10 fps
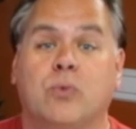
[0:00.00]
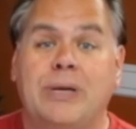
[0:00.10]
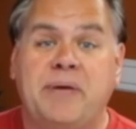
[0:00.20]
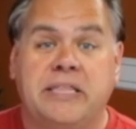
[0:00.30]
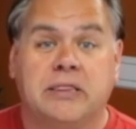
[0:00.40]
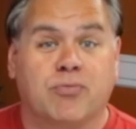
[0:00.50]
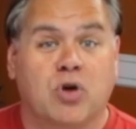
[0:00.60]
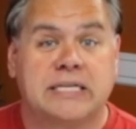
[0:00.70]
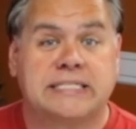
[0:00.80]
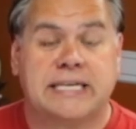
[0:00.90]
repeat the
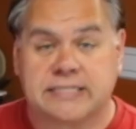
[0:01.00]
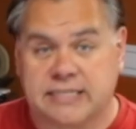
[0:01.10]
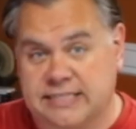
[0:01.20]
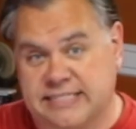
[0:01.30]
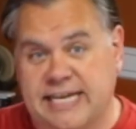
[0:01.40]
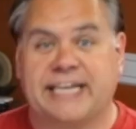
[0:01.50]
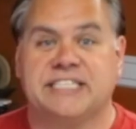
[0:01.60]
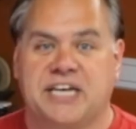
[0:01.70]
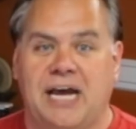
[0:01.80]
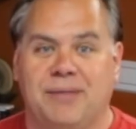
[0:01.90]
process a
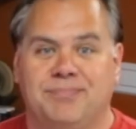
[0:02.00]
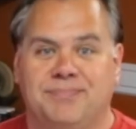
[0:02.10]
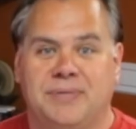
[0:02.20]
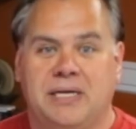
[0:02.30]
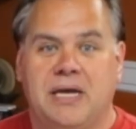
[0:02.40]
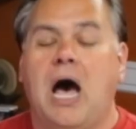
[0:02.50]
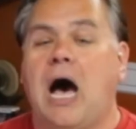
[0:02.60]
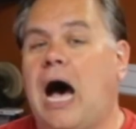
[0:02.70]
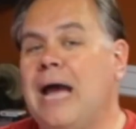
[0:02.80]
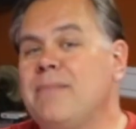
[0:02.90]
second time.
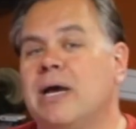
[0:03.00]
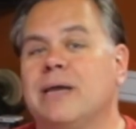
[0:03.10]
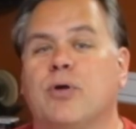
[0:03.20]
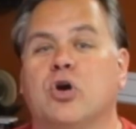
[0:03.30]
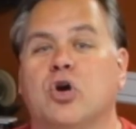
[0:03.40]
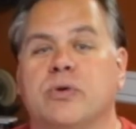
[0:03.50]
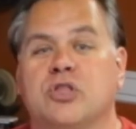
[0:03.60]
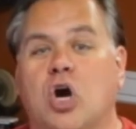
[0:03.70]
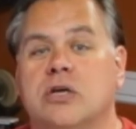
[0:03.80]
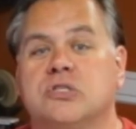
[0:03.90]
I'm Mike Berger with
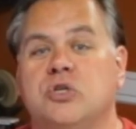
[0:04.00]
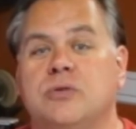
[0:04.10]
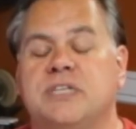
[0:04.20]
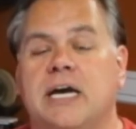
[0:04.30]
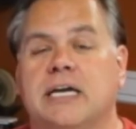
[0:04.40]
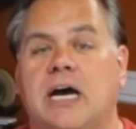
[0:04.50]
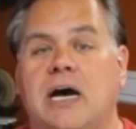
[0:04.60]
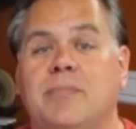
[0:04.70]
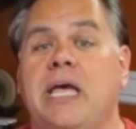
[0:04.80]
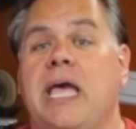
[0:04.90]

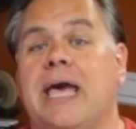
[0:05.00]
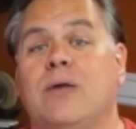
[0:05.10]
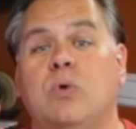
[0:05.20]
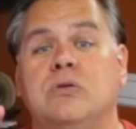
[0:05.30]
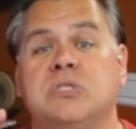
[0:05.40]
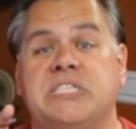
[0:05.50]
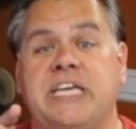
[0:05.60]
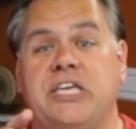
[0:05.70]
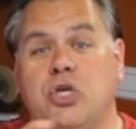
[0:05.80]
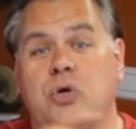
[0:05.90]
CarSoup.com, and we'll
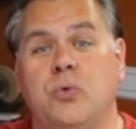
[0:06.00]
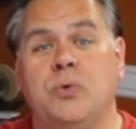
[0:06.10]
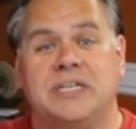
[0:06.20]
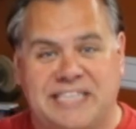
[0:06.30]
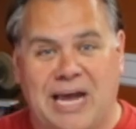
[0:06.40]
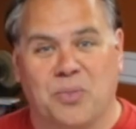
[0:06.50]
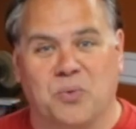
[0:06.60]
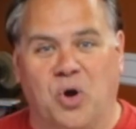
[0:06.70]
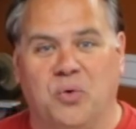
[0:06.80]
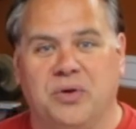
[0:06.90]
see you down the
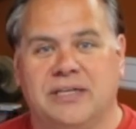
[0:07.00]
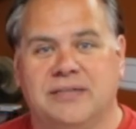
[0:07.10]
road.